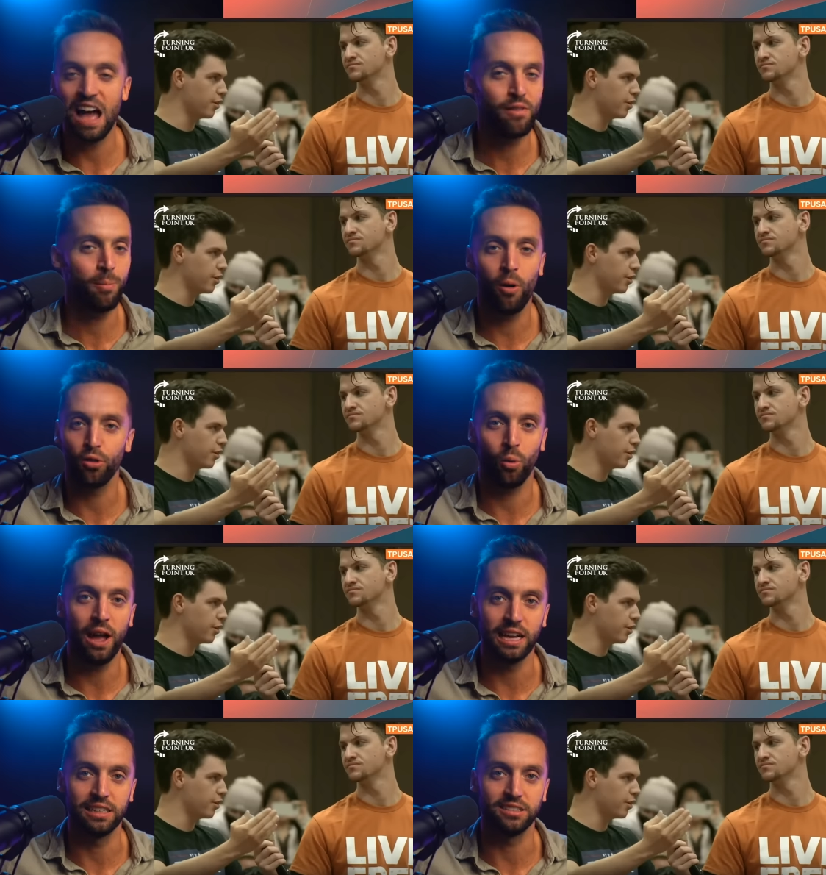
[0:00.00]
Speaker 1: have it both
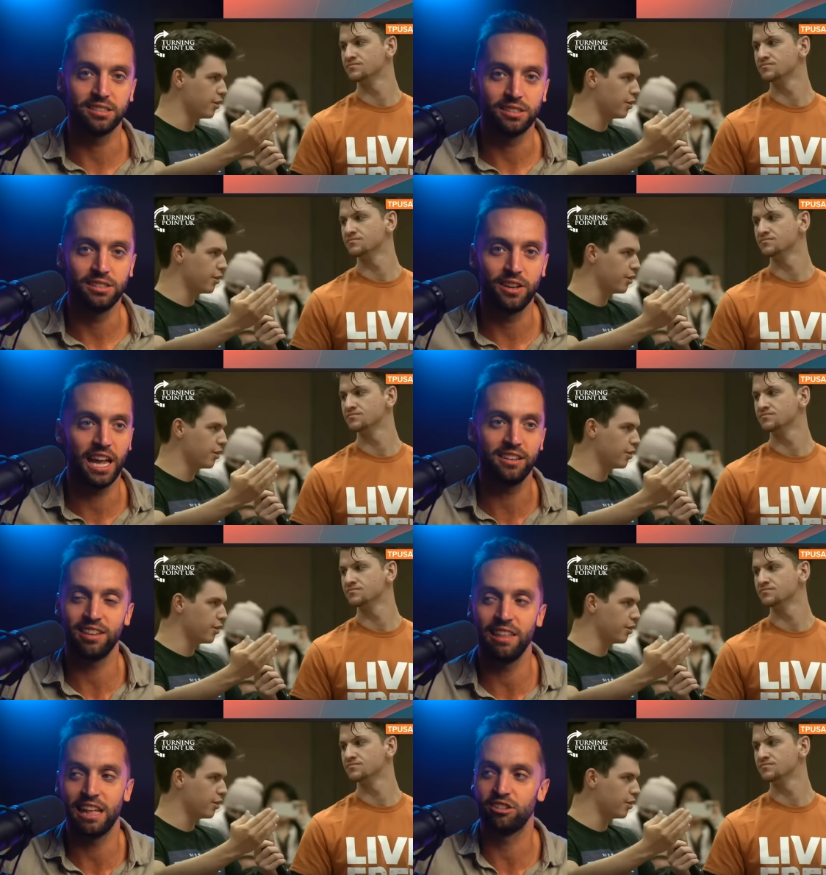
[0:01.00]
ways. You can't
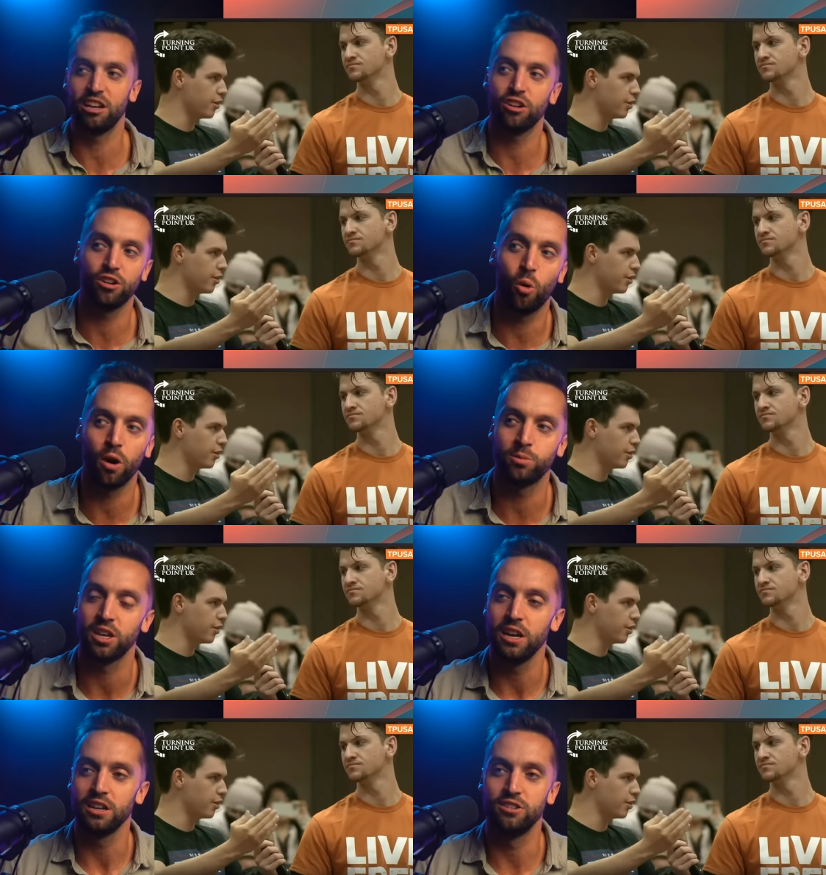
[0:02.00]
say that gender
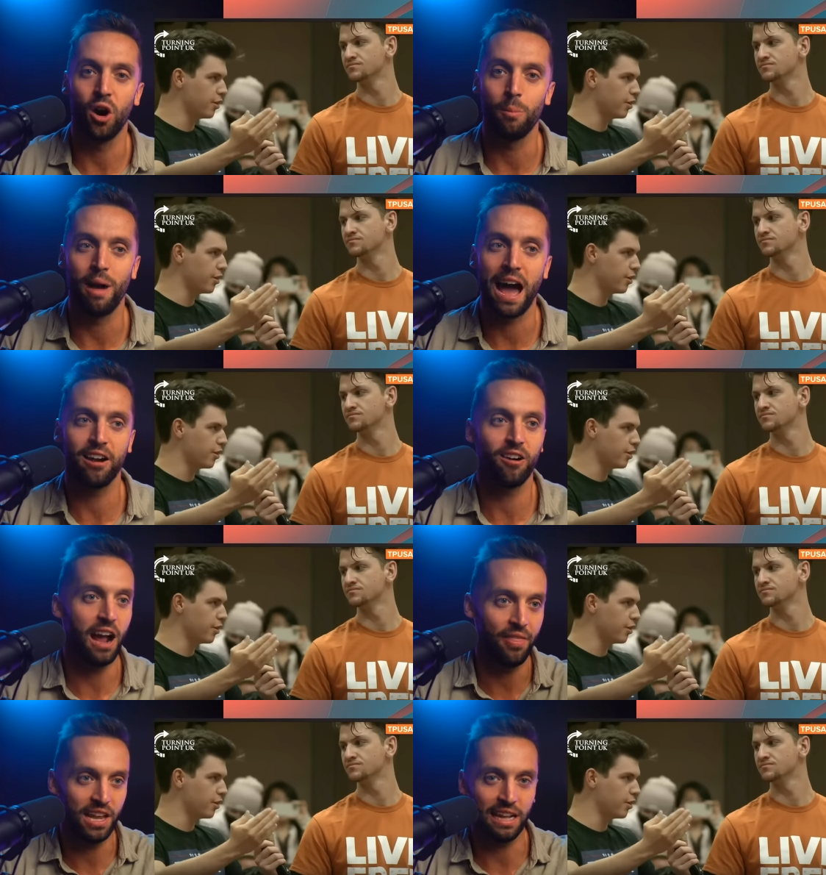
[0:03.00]
norms don't matter
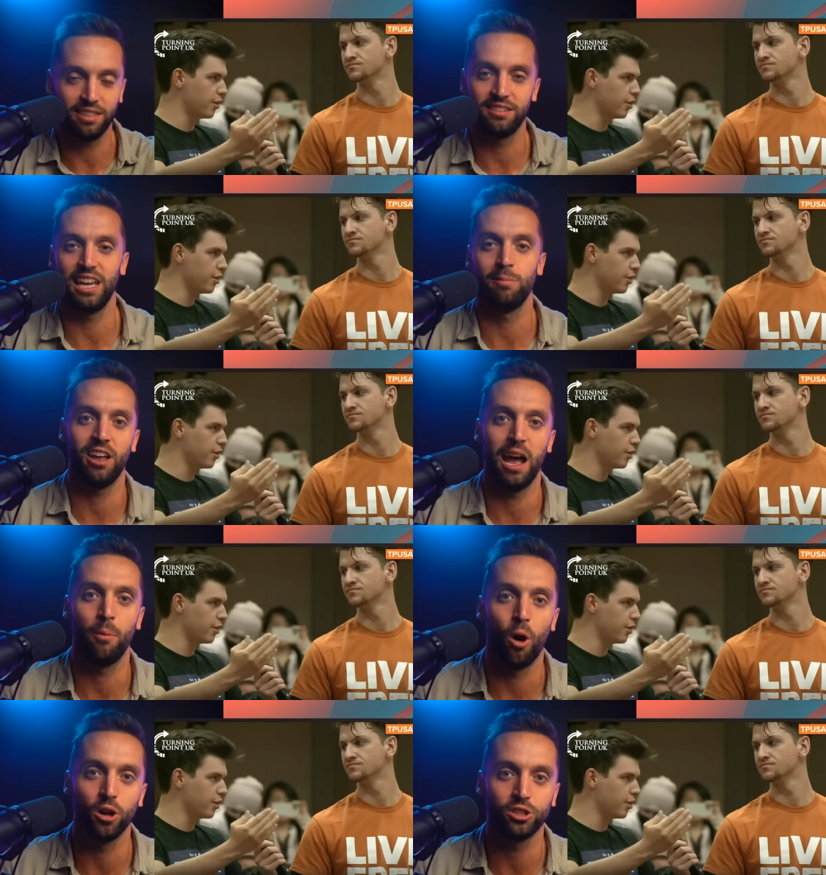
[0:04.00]
and then at the same
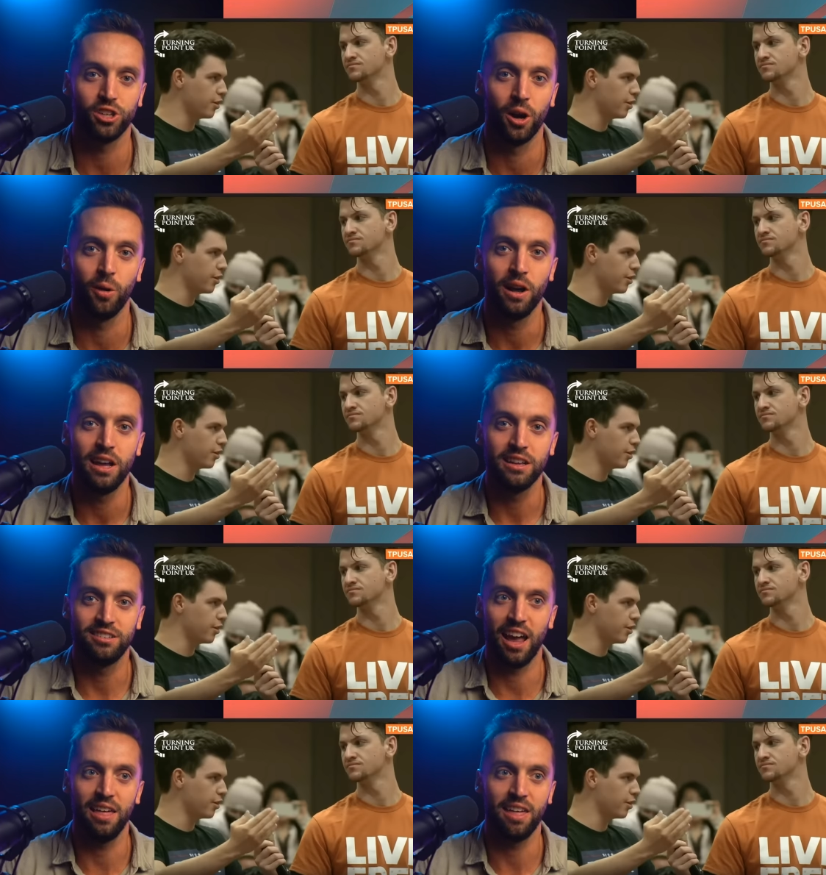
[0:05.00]
time also
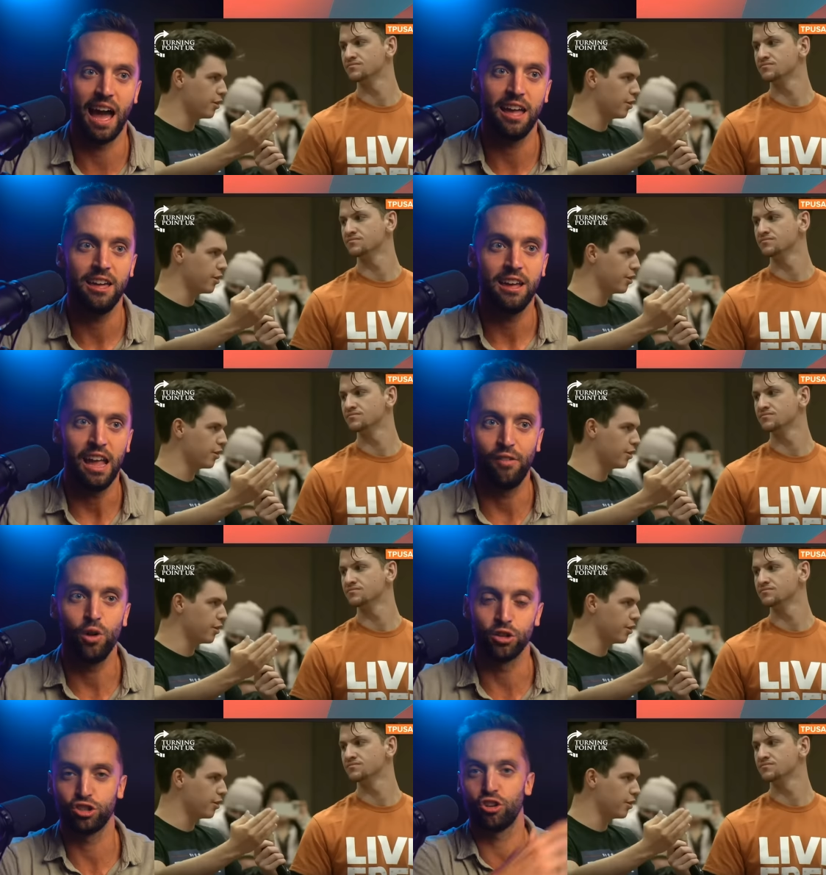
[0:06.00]
say that if
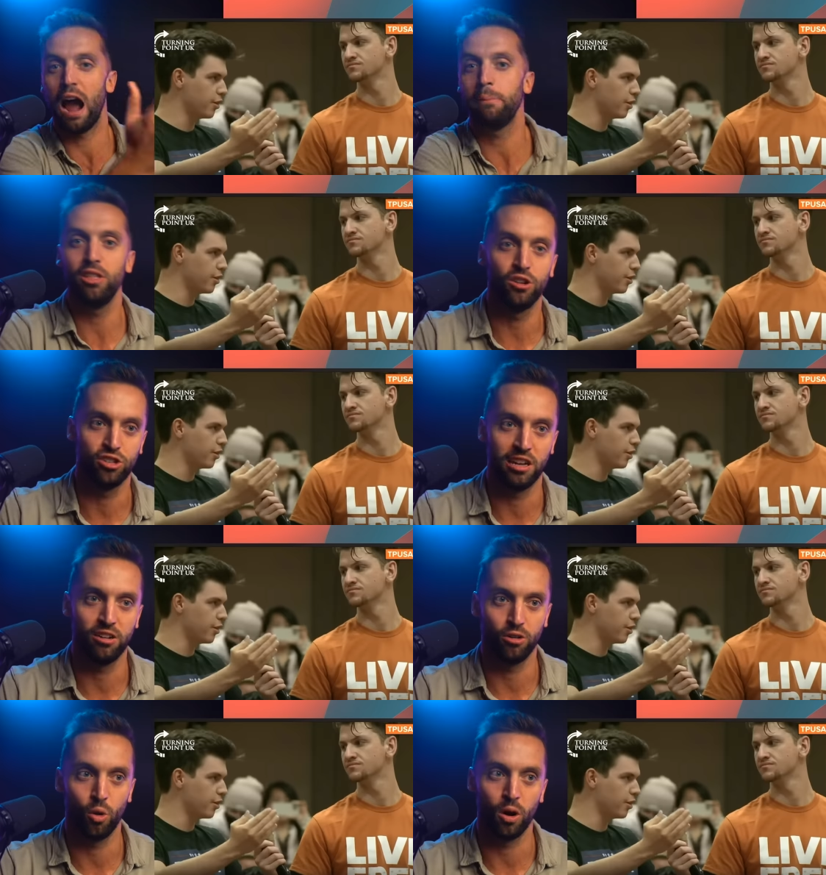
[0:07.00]
you ascribe to those
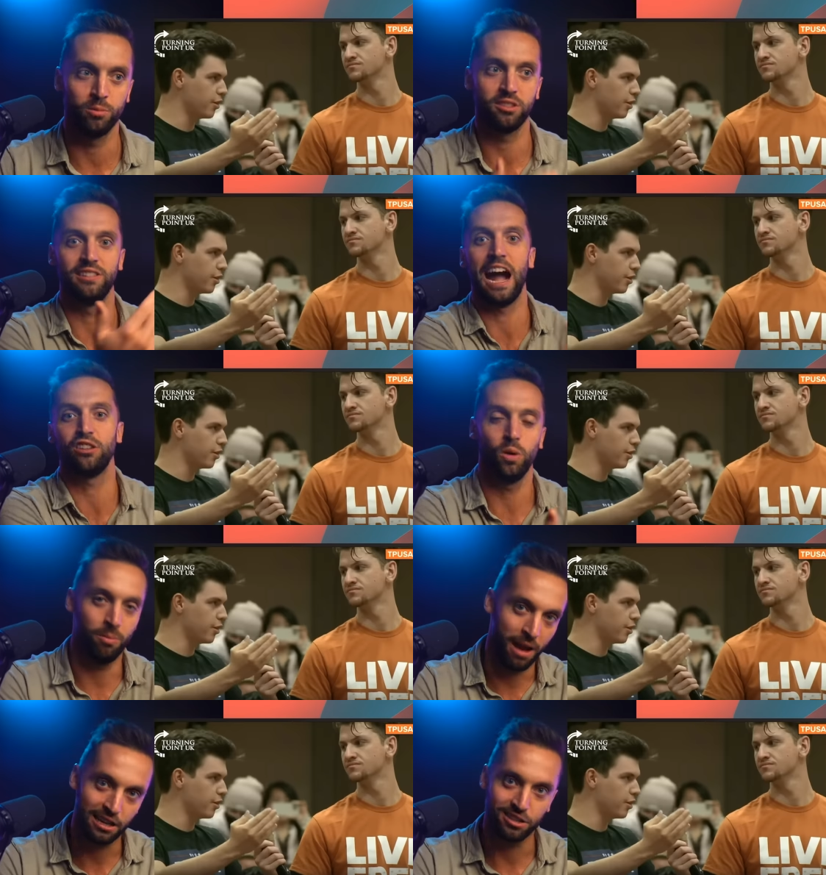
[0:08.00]
gender norms, that's
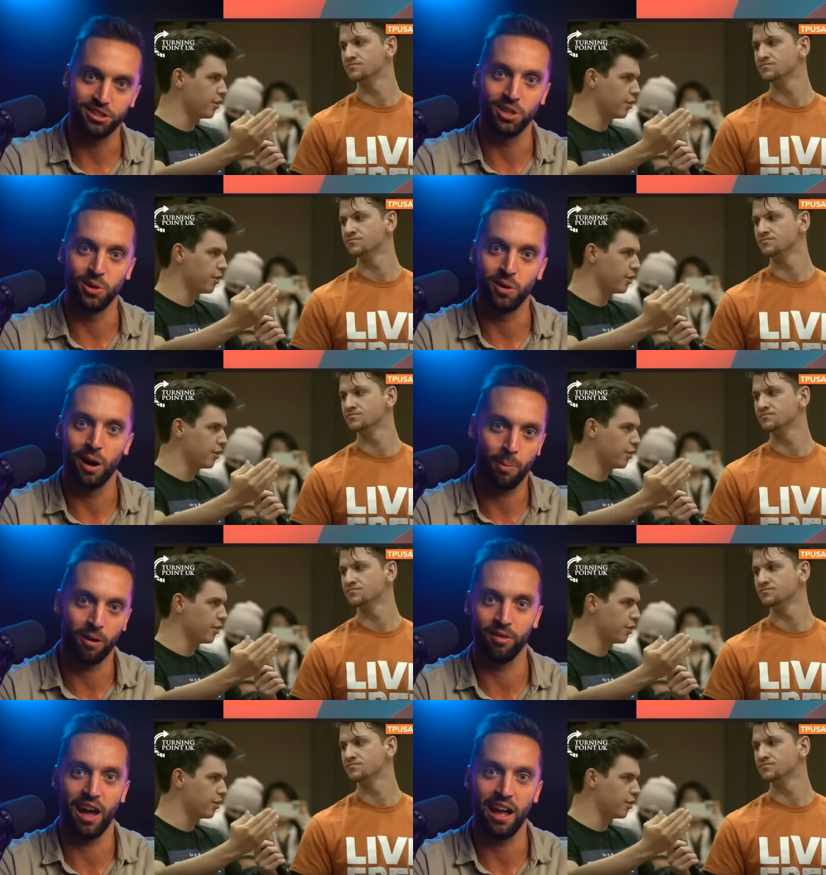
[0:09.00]
what makes you a
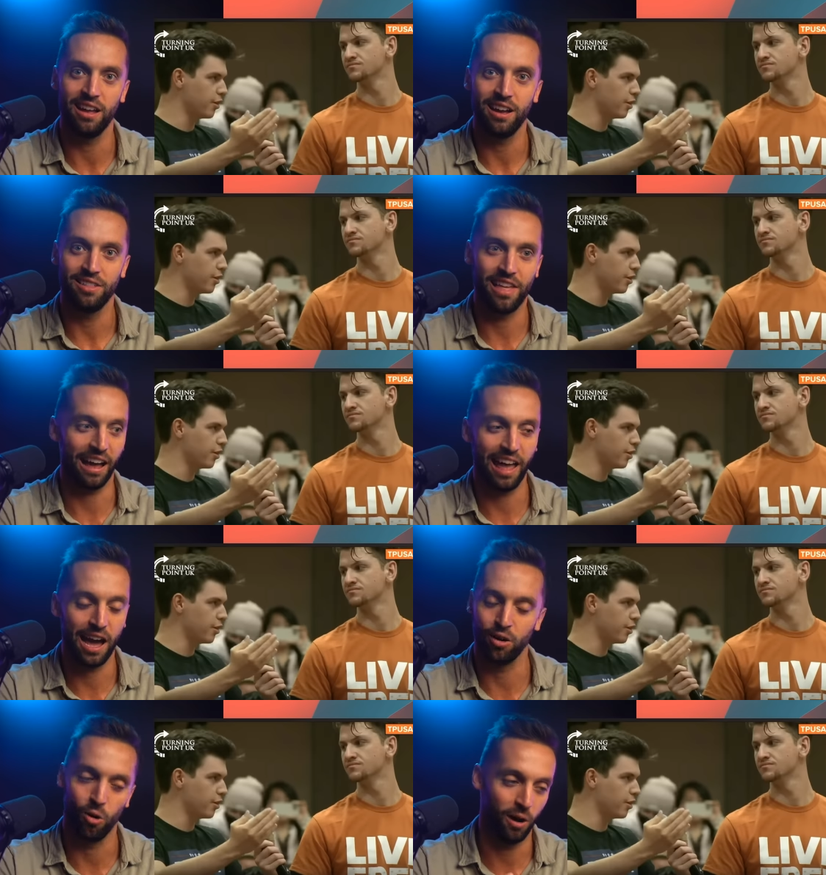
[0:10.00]
part of that, that
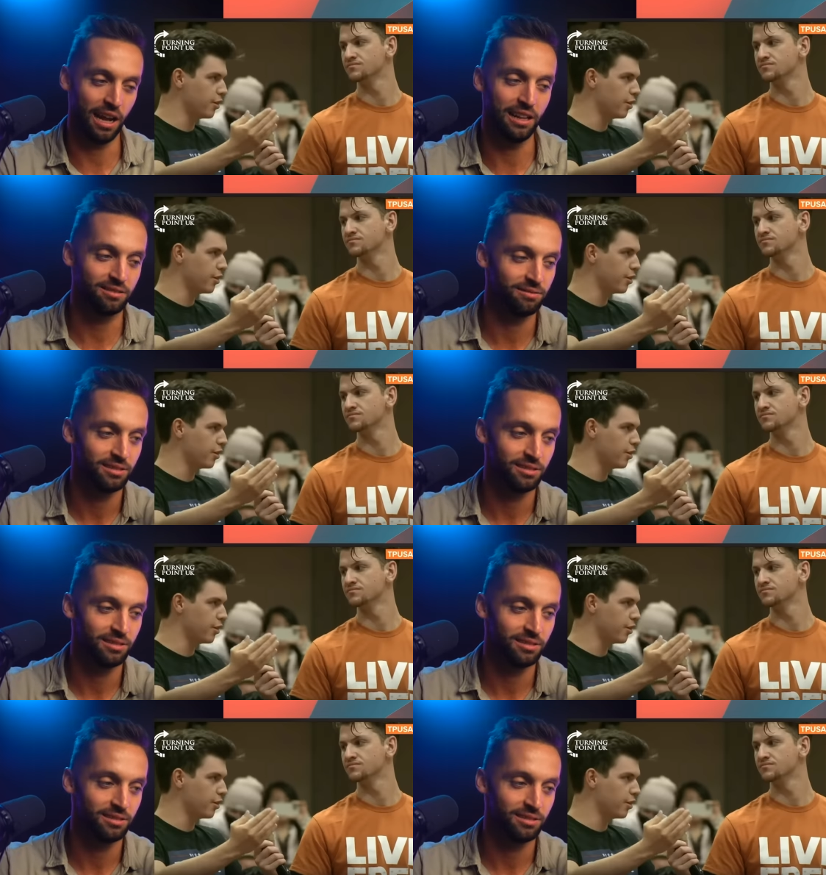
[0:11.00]
category. It,